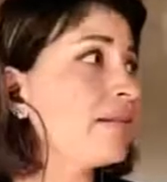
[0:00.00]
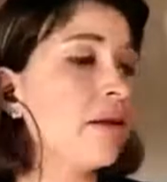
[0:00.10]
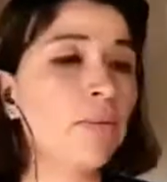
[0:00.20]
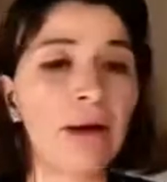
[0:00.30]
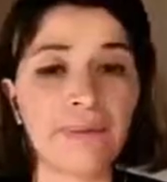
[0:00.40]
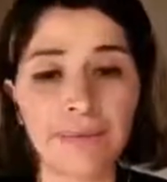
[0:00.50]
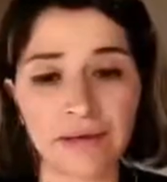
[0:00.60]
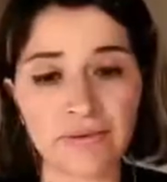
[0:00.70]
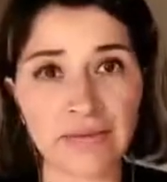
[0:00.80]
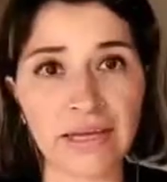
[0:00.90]
Why?
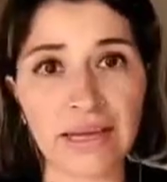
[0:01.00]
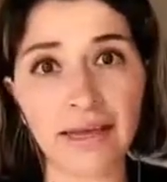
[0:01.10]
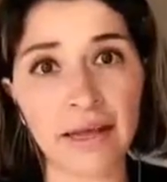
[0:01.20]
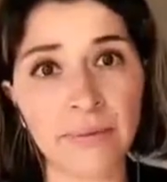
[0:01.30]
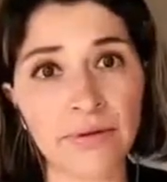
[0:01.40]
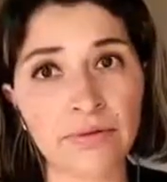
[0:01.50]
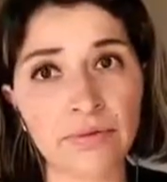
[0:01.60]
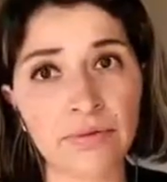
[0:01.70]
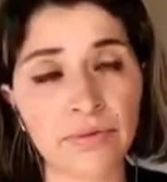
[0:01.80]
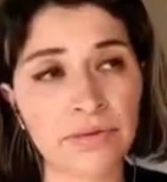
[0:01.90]
Because it can help you
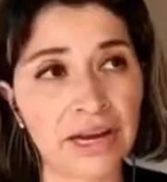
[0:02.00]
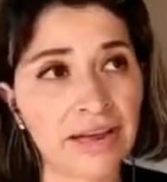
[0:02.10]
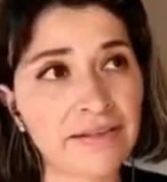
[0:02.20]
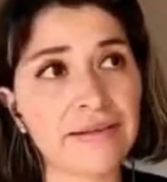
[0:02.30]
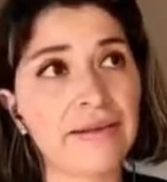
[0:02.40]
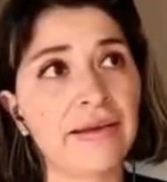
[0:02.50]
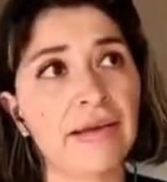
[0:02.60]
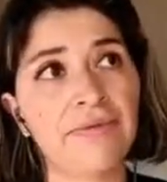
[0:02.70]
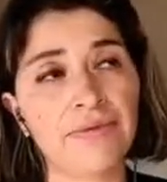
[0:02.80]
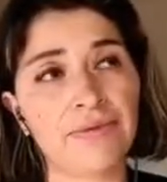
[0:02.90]
to rest.
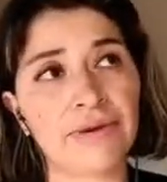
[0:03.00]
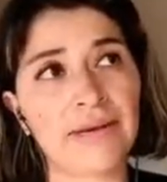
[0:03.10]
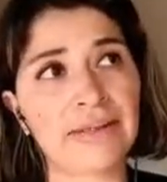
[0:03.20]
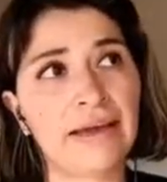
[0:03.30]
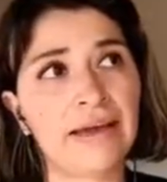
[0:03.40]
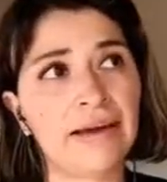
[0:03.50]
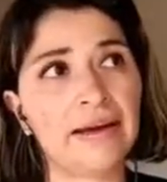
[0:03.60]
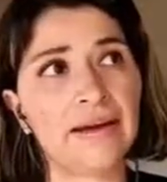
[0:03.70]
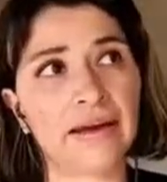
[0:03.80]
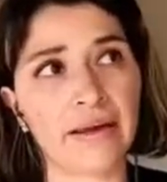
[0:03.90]
If you're really tired,
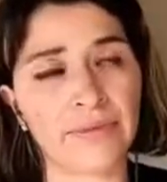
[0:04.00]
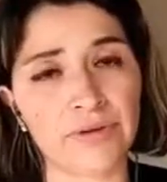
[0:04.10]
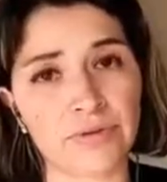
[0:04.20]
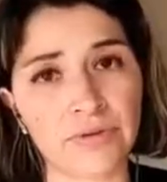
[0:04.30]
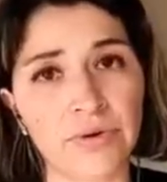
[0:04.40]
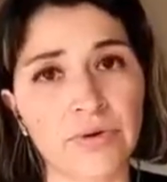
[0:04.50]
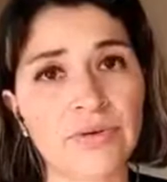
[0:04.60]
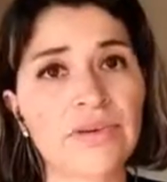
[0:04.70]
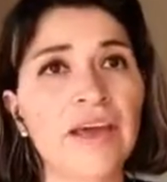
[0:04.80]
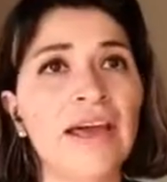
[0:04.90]
it can help you to
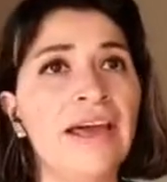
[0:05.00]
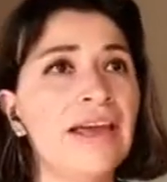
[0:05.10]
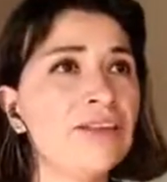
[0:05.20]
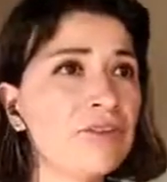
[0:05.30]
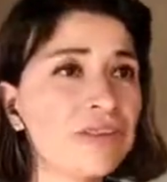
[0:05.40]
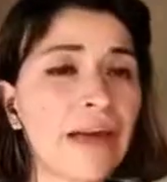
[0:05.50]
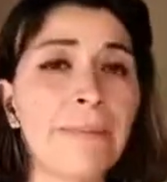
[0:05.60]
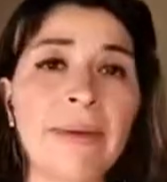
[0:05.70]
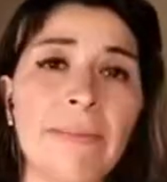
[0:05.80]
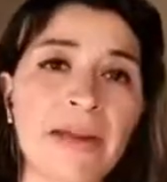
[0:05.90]
nurse. It just can
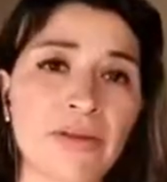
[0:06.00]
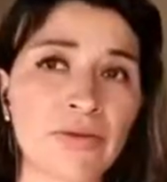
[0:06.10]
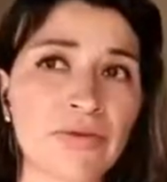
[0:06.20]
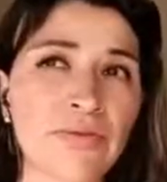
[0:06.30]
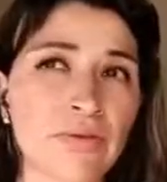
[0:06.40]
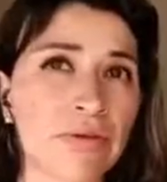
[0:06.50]
be very useful.